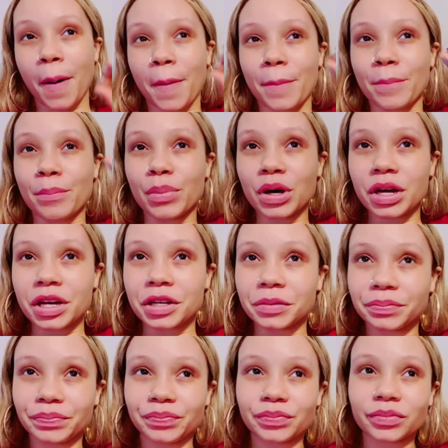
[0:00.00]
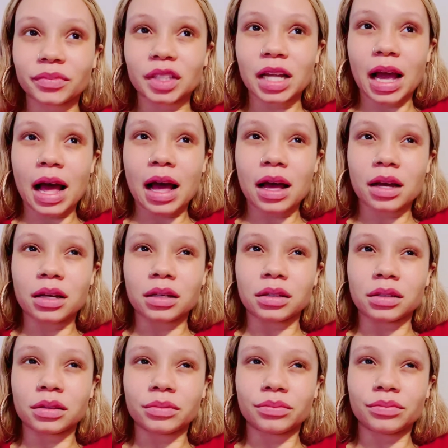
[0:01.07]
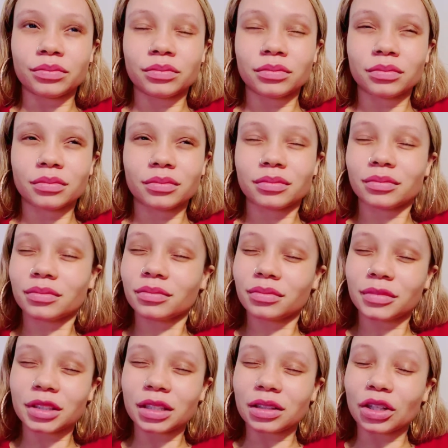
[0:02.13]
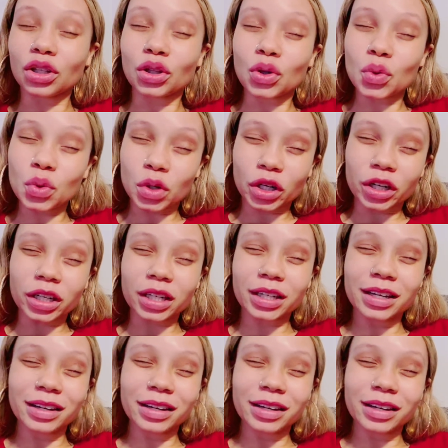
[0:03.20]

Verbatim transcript: But I um the Lord